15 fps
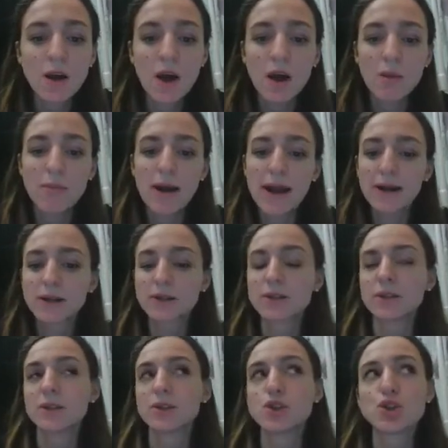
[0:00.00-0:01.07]
uh, back
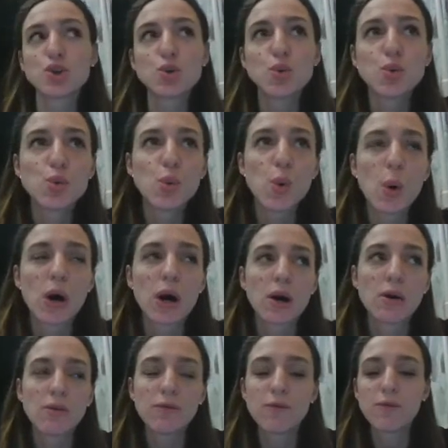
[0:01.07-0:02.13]
uh, to
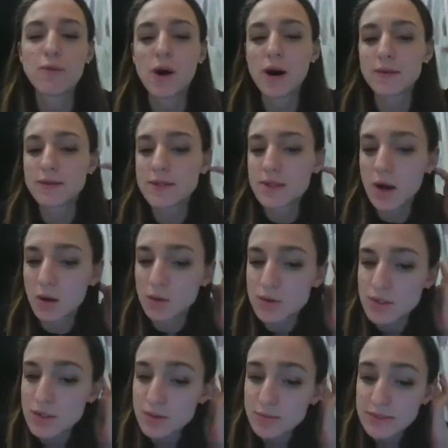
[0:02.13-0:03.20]
uh,
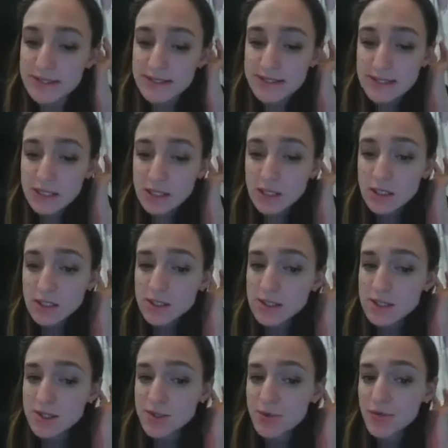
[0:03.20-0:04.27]
5000 BC and
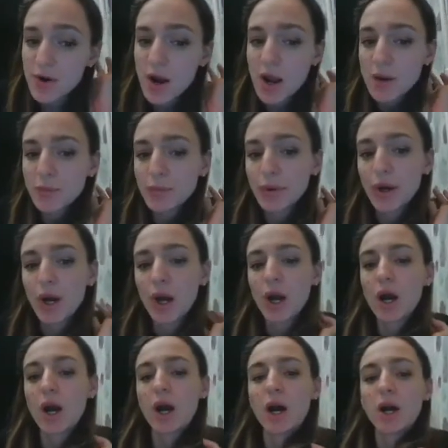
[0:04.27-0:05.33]
describe
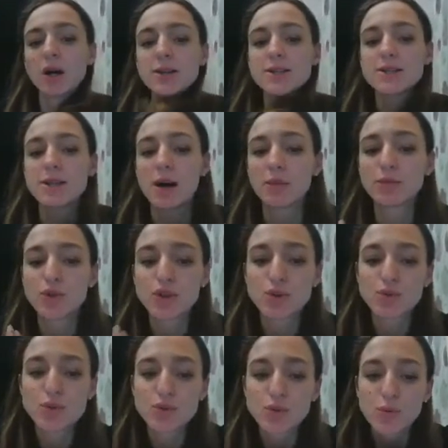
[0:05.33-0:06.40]
uh, some
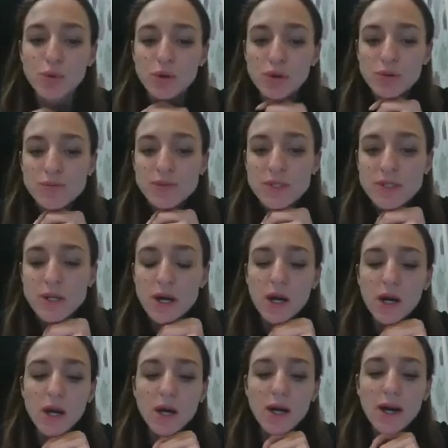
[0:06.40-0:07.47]
tooth worms
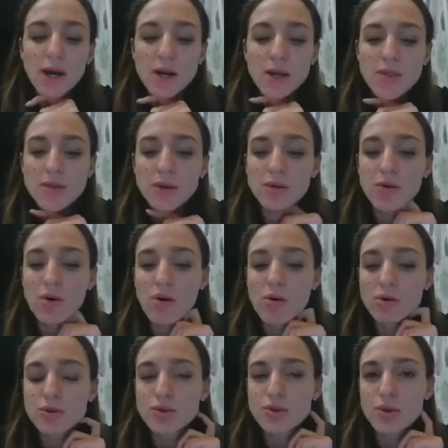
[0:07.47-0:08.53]
uh, at the
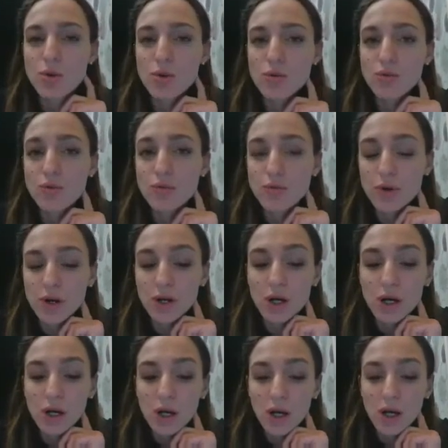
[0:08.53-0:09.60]
course of uh,
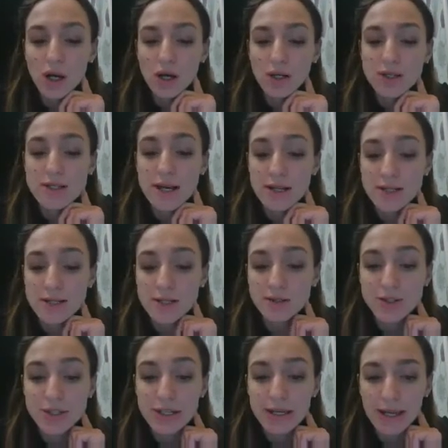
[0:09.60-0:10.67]
dental
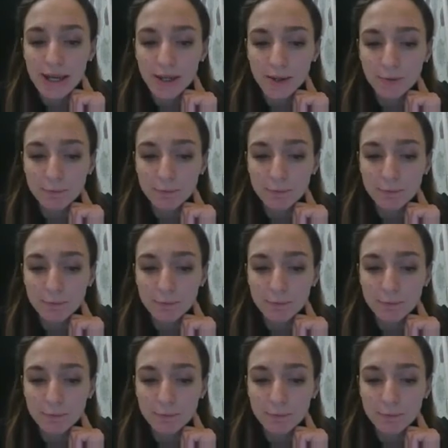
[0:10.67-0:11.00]
decay.